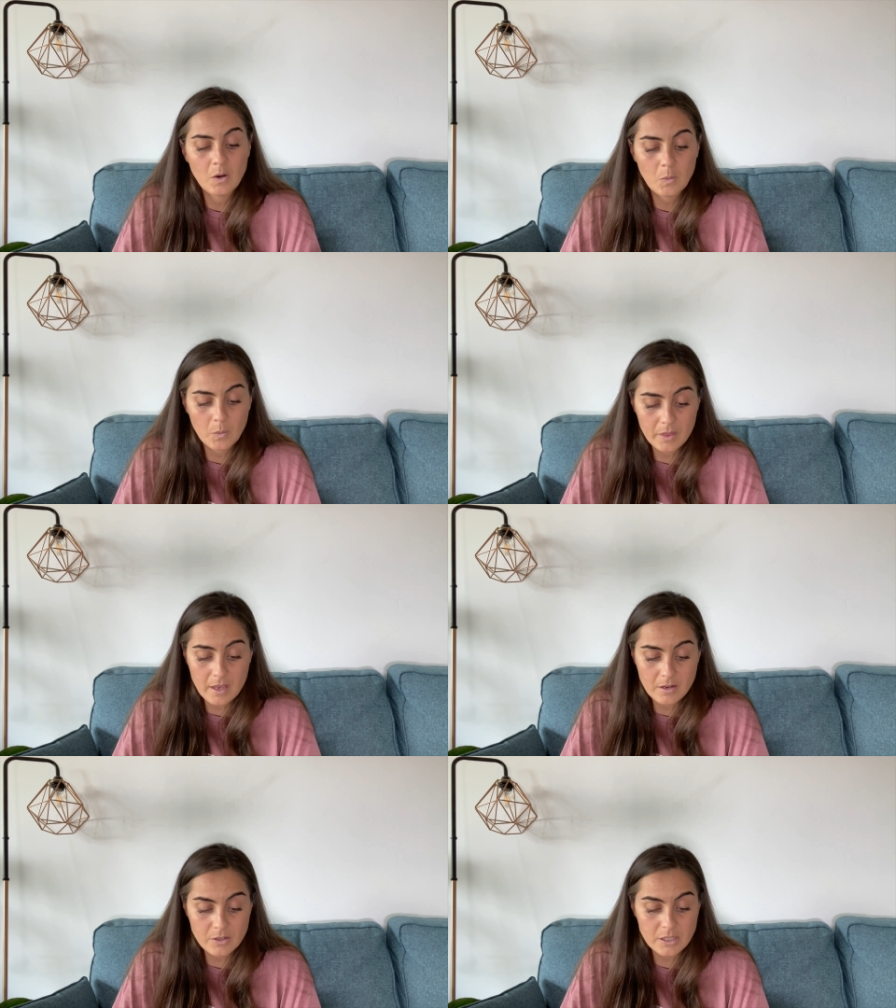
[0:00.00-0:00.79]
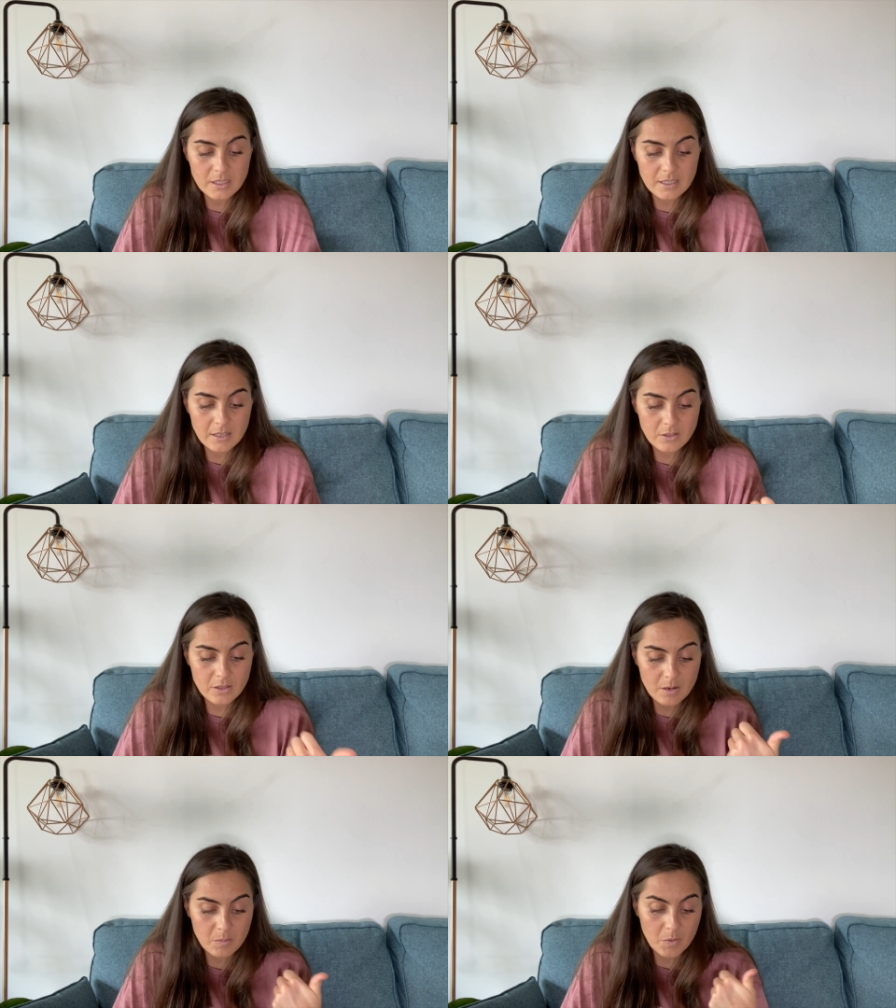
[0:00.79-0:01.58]
the energy center
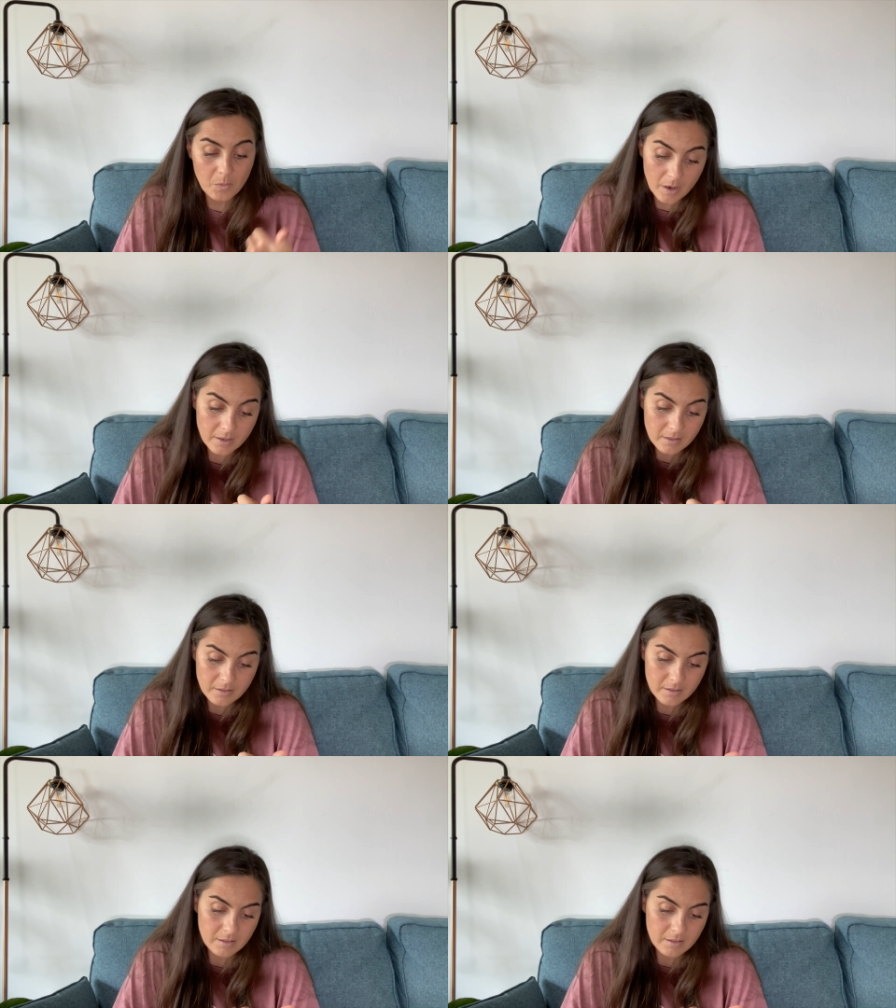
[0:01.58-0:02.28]
number one,